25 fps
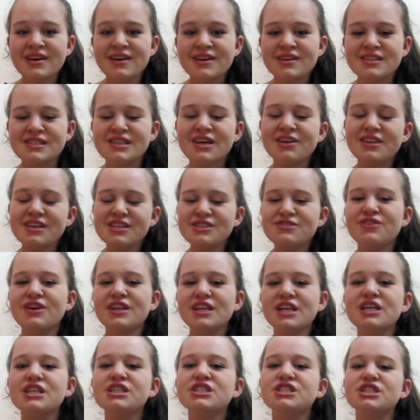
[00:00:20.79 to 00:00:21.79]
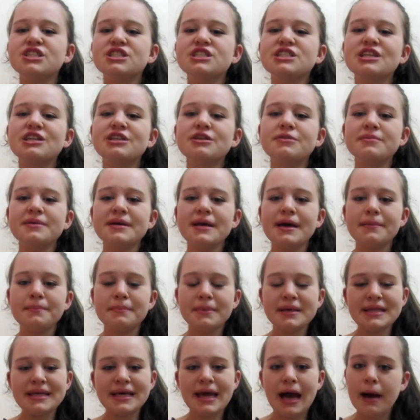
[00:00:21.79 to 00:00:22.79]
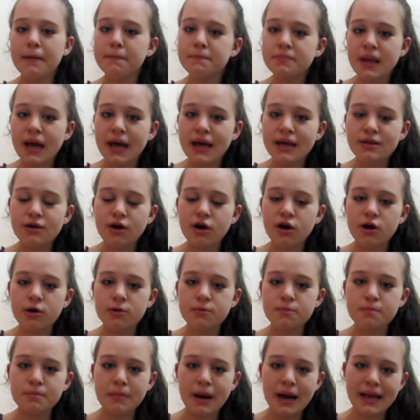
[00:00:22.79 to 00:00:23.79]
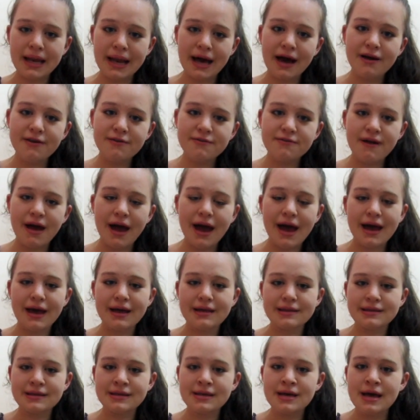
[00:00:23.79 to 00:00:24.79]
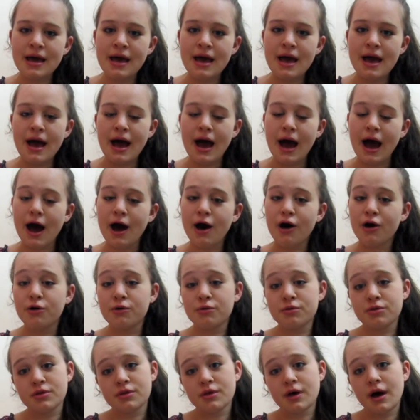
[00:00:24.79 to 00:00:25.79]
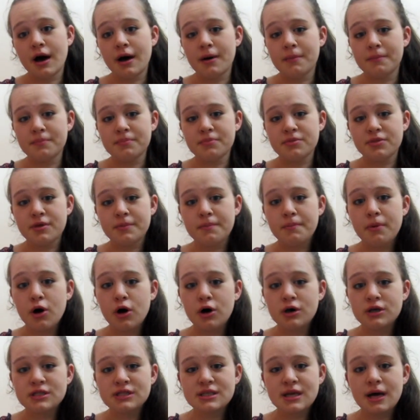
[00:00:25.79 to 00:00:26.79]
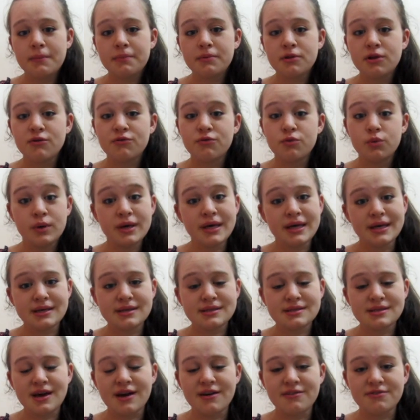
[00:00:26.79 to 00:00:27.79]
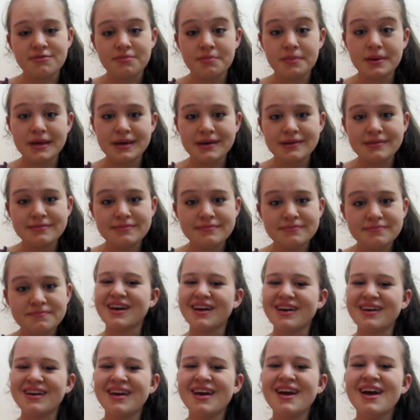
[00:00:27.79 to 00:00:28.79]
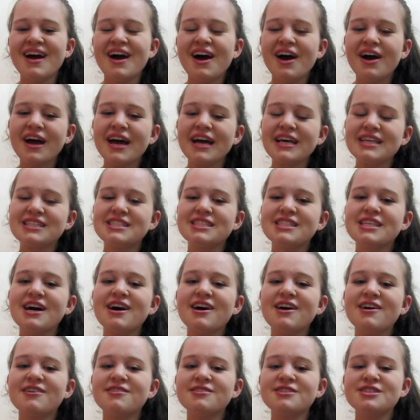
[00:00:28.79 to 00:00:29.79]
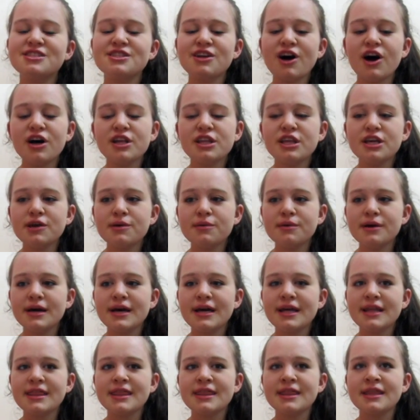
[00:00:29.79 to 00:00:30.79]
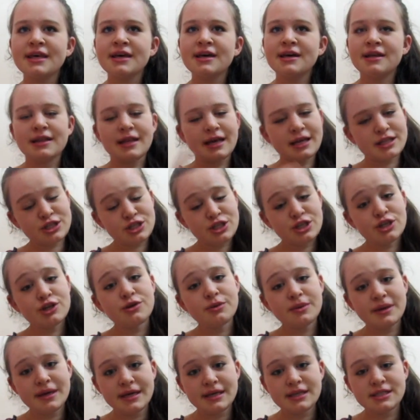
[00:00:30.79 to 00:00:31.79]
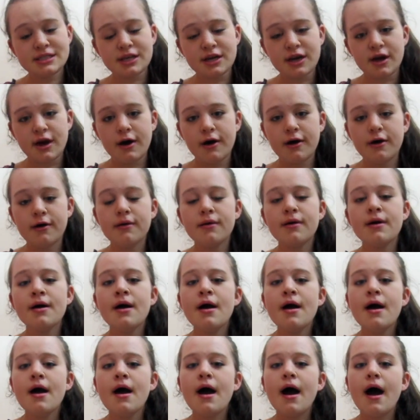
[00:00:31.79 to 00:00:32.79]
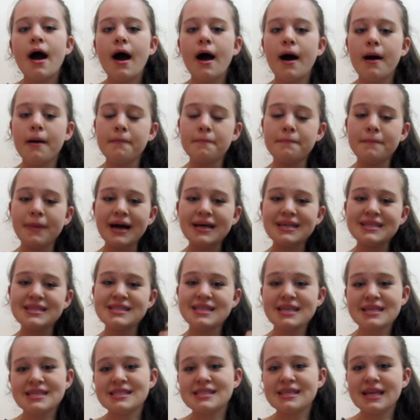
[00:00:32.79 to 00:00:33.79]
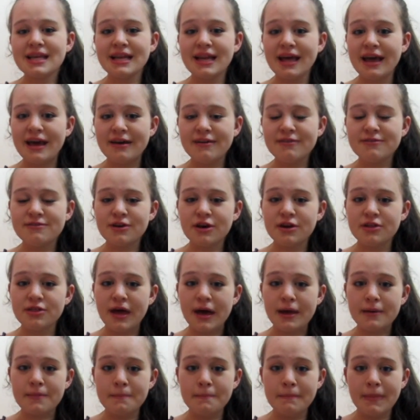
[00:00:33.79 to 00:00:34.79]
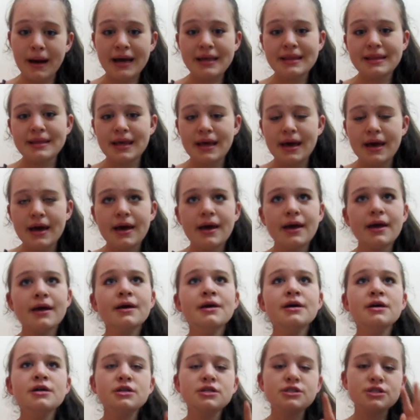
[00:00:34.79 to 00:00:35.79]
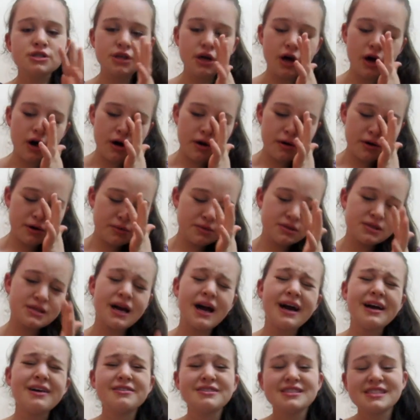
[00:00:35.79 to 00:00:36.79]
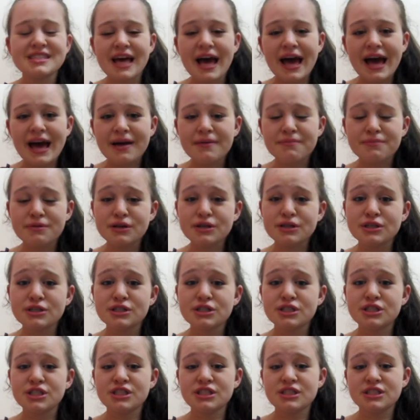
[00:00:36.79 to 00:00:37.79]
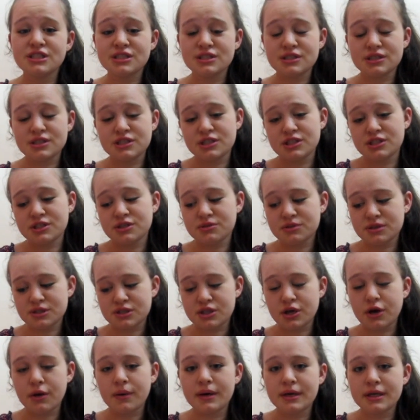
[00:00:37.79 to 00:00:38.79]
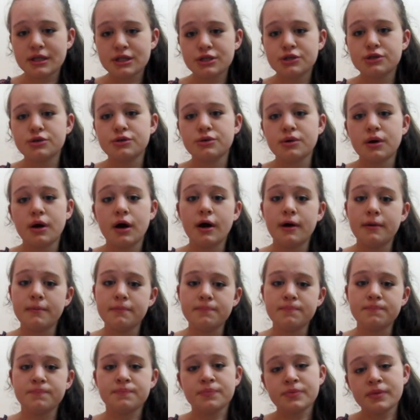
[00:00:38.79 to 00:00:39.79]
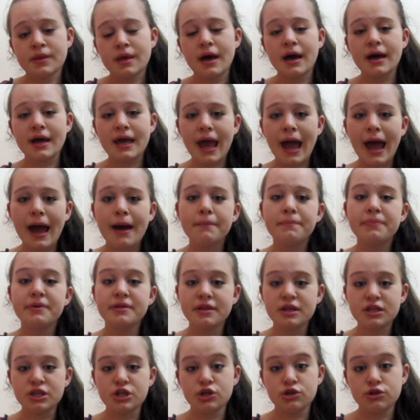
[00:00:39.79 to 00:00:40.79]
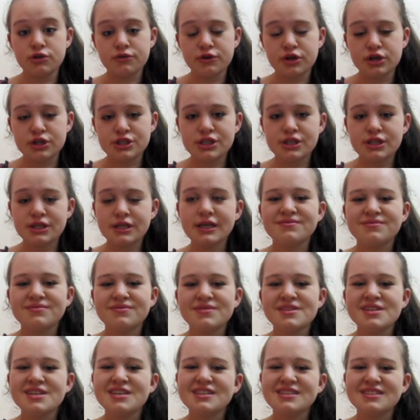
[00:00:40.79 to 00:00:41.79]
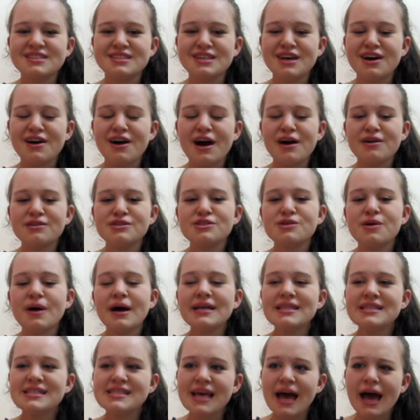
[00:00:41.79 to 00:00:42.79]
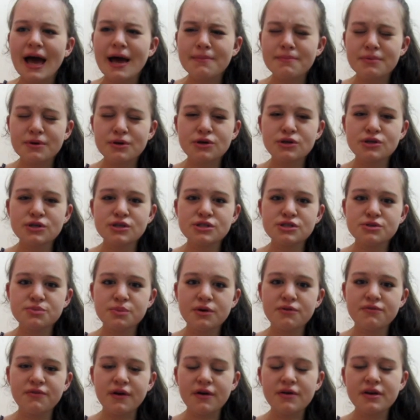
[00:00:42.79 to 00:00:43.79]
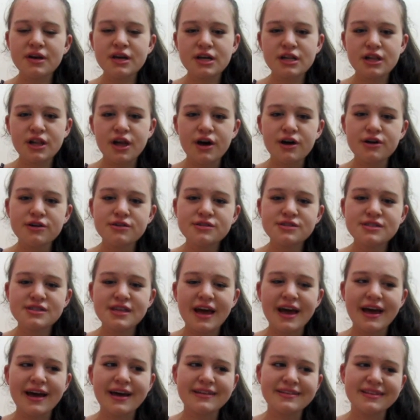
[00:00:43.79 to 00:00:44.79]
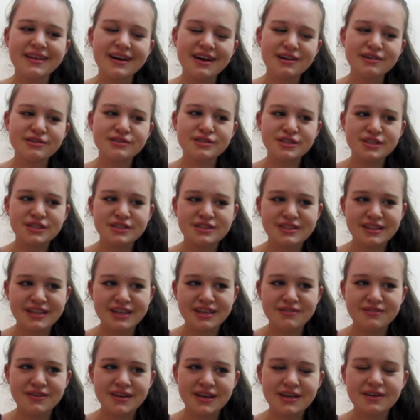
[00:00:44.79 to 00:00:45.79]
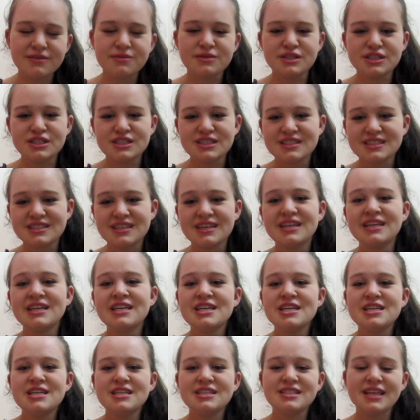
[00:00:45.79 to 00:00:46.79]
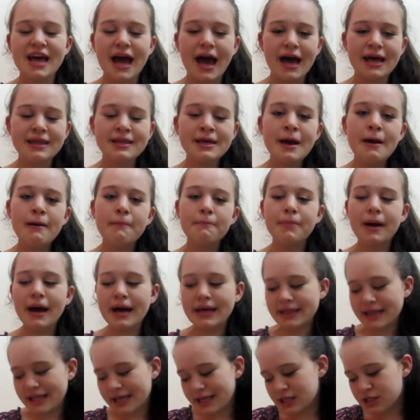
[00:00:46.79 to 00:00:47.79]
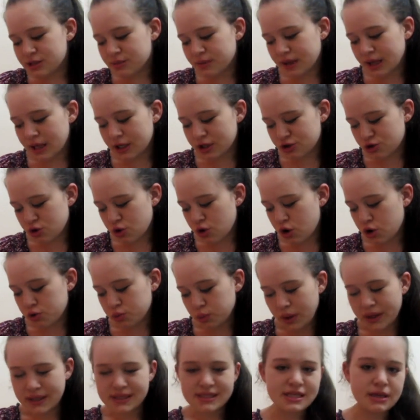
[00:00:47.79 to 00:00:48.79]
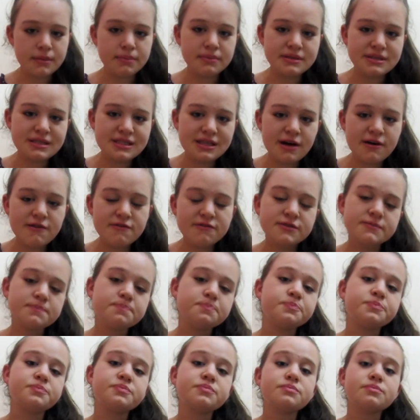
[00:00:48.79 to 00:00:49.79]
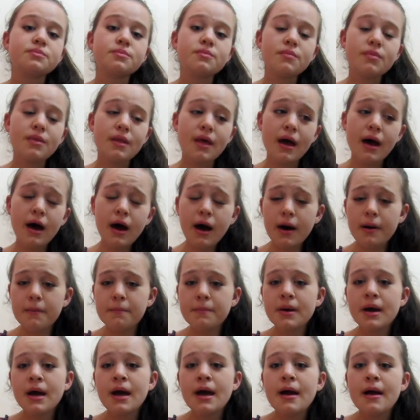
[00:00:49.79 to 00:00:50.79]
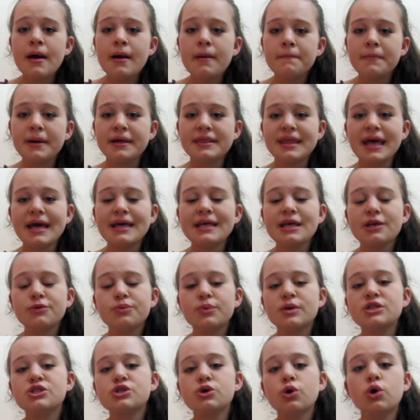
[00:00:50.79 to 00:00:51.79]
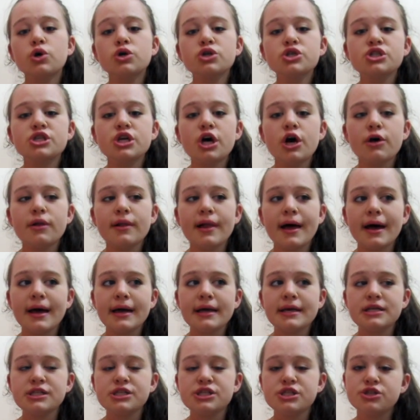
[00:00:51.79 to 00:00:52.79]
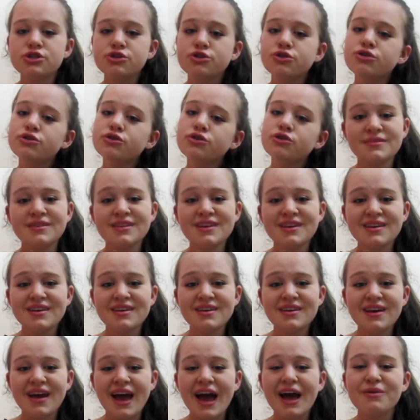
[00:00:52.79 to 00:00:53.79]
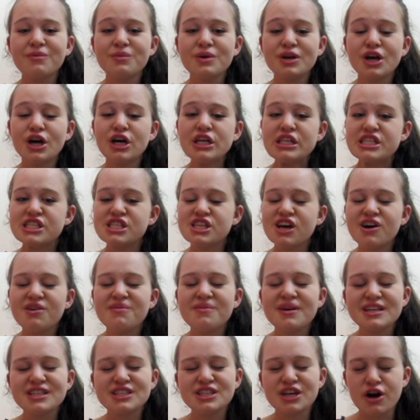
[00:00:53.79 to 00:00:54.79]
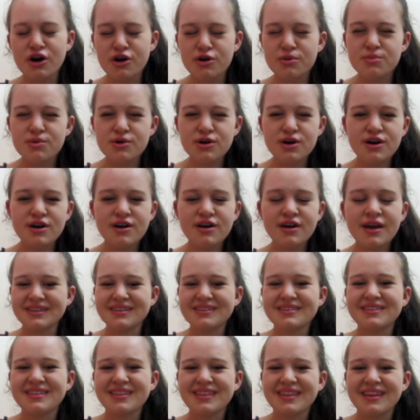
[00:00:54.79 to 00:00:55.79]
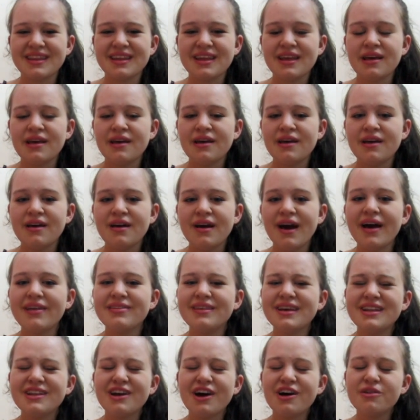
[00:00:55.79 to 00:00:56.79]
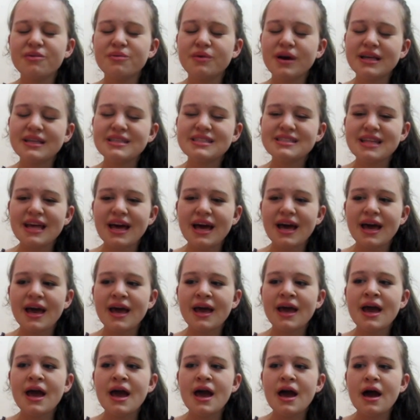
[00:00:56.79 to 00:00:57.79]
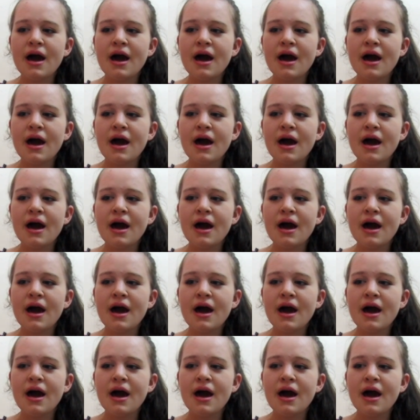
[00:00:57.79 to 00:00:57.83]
So this video is just going to be a mini update on my life and how the past couple of weeks have been. Okay, so starting with like 2 weeks ago, my sister left on that Monday, so it was kind of sad because she was going to a camp and then university. So I was quite sad because we're very close and now she's leaving, which is sad, but at least we can talk on WhatsApp and stuff. But then it was also like school and we got so much homework, and then on Wednesday,